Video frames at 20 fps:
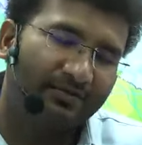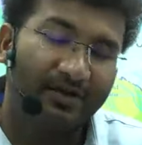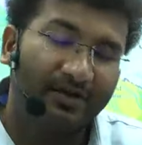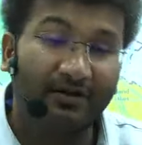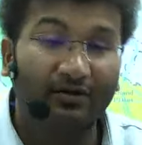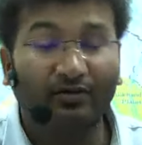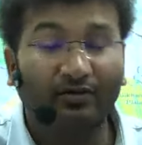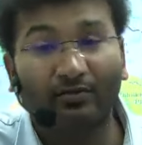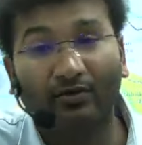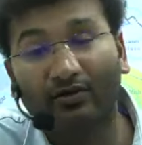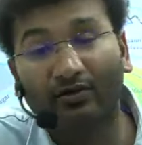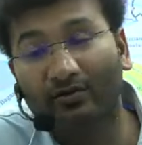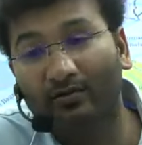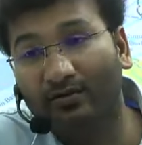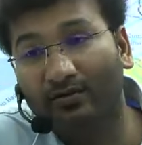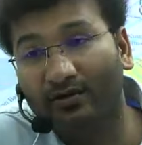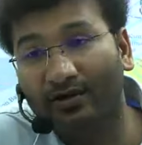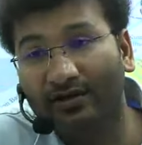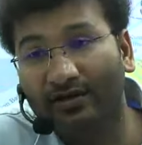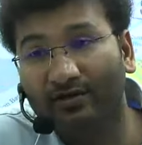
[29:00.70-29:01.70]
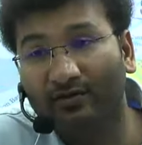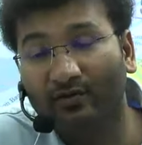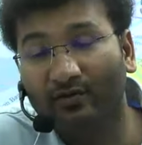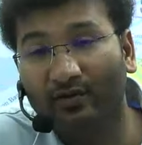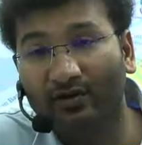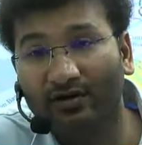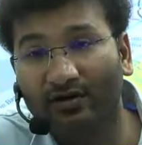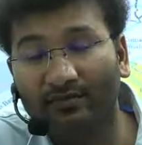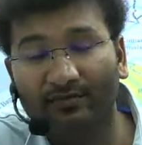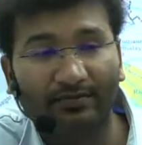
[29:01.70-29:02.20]
and tomorrow morning you
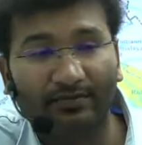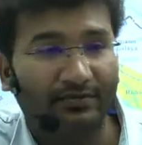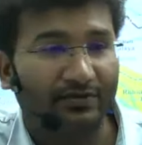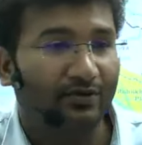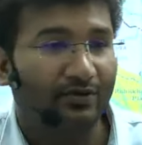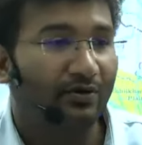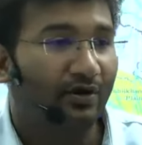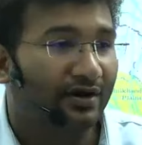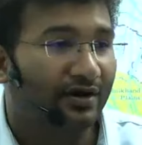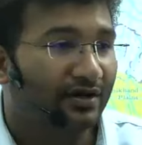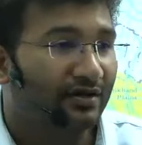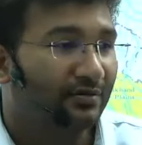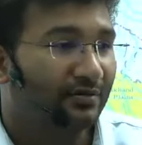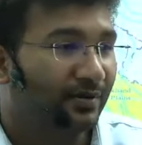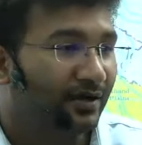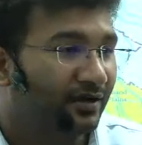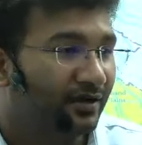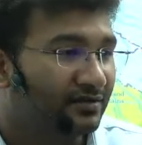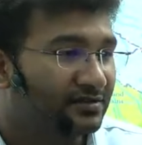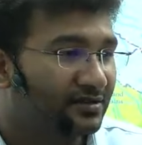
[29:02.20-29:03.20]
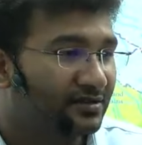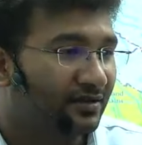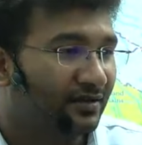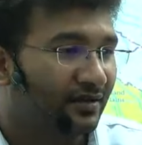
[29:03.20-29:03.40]
woke up, you got independence